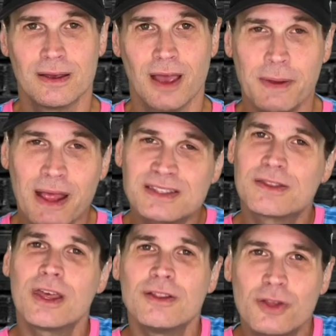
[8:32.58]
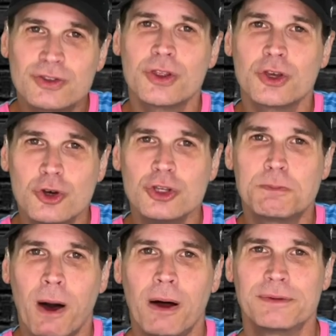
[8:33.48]
I mean, those are the
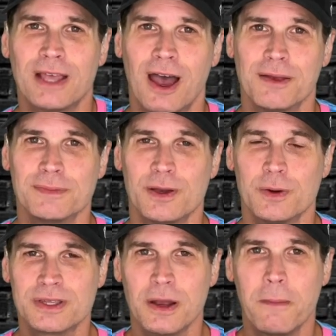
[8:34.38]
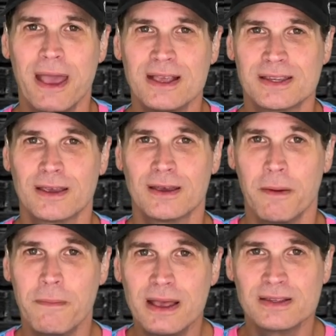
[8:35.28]
goosebump times. It was an amazing,
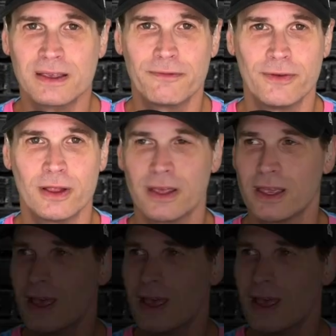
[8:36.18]
amazing feeling.